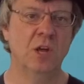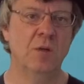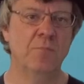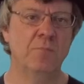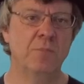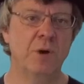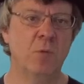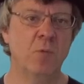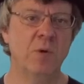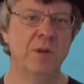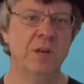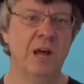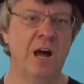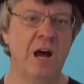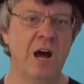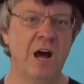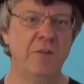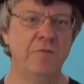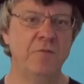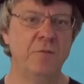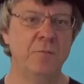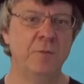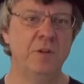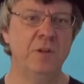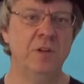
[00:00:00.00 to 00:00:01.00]
but when
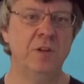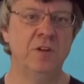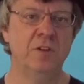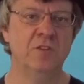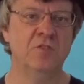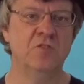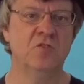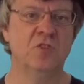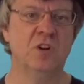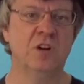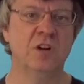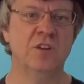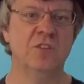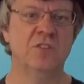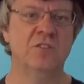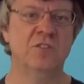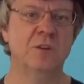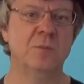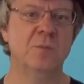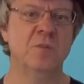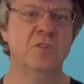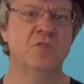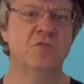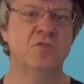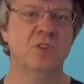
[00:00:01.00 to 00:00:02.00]
500,000 Australians
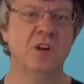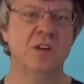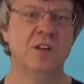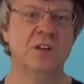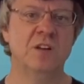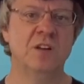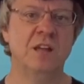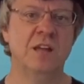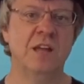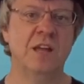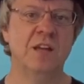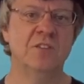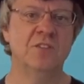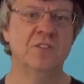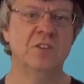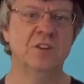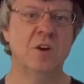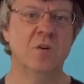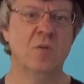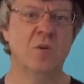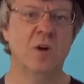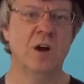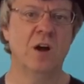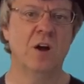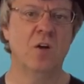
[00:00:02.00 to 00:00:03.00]
demonstrated against the
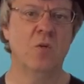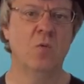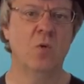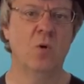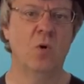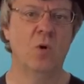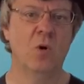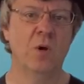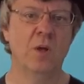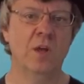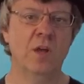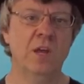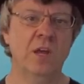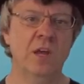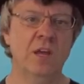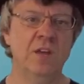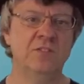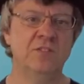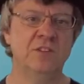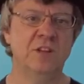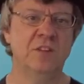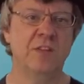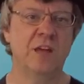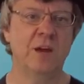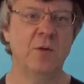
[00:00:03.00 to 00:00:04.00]
Iraq War, he
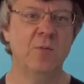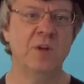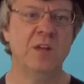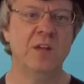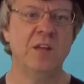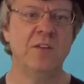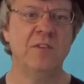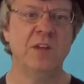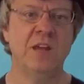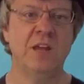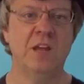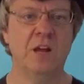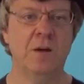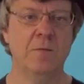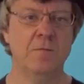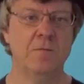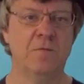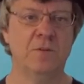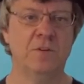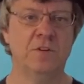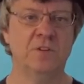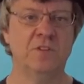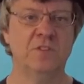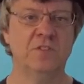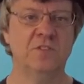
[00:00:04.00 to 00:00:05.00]
said they were giving
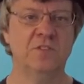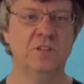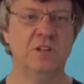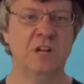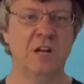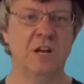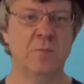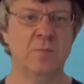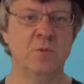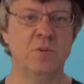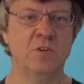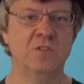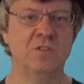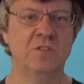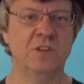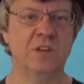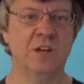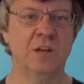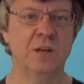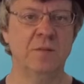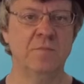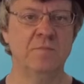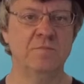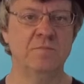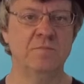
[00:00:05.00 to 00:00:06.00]
comfort to Saddam Hussein.